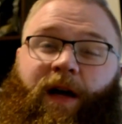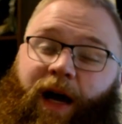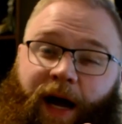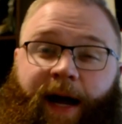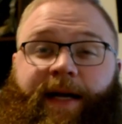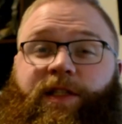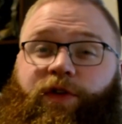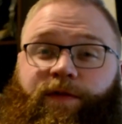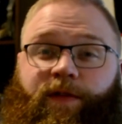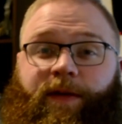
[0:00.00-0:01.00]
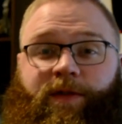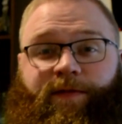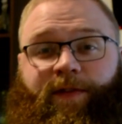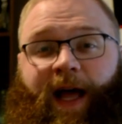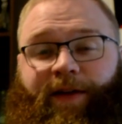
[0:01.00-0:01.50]
Hyzer flip to
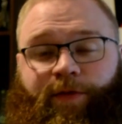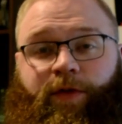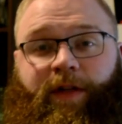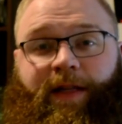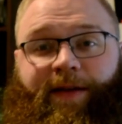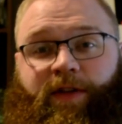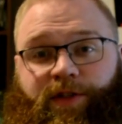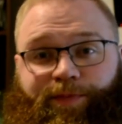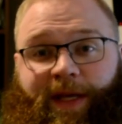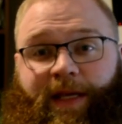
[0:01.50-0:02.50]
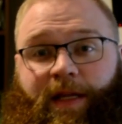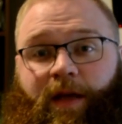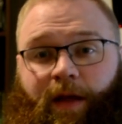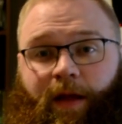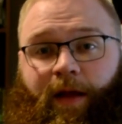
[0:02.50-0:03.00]
flat for an 11 speed.
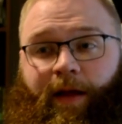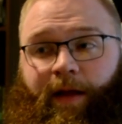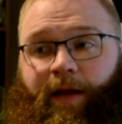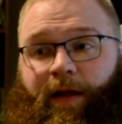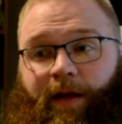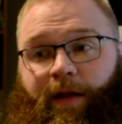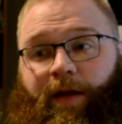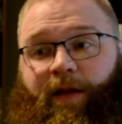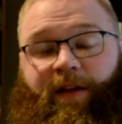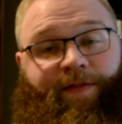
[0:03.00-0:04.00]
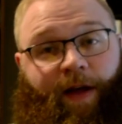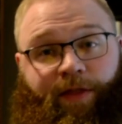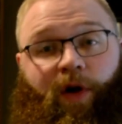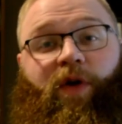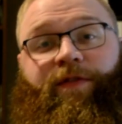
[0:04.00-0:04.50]
If I
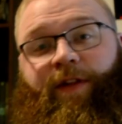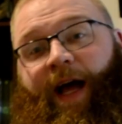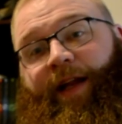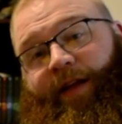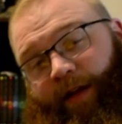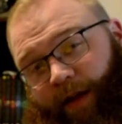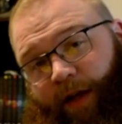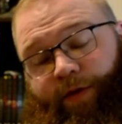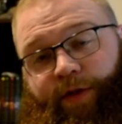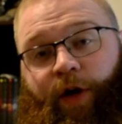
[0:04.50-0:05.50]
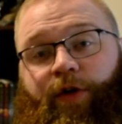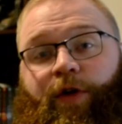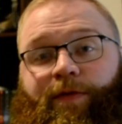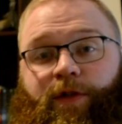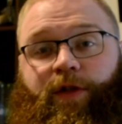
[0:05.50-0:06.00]
throw it flat, it'll turn
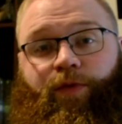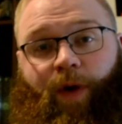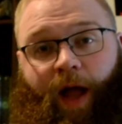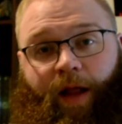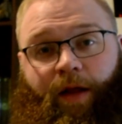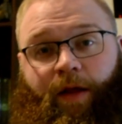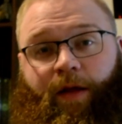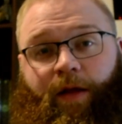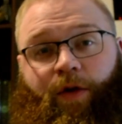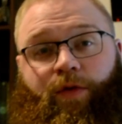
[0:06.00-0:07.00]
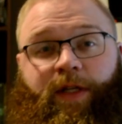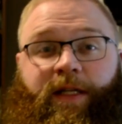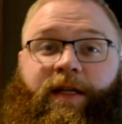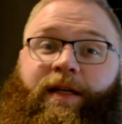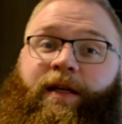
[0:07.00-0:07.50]
over to the right and hold
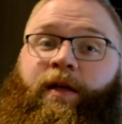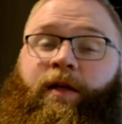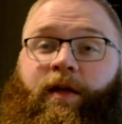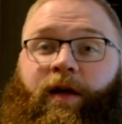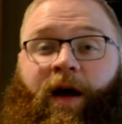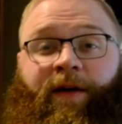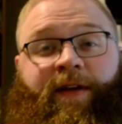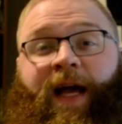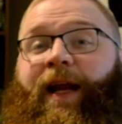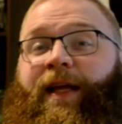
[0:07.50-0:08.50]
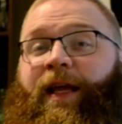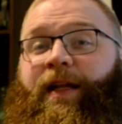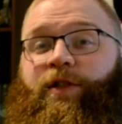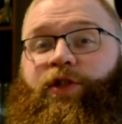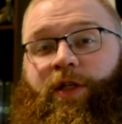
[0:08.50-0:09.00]
it. I've got to hit
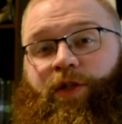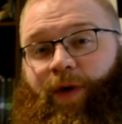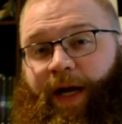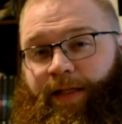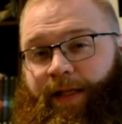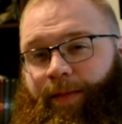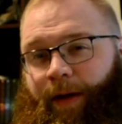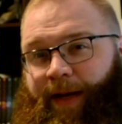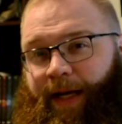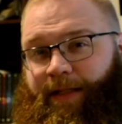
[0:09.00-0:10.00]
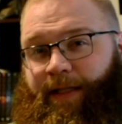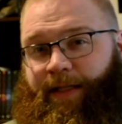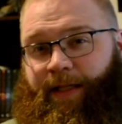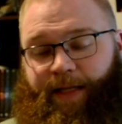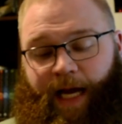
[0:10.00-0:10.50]
it just right to get my max
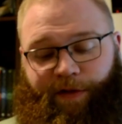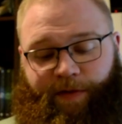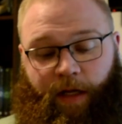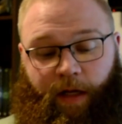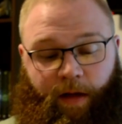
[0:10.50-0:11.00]
distance out of it.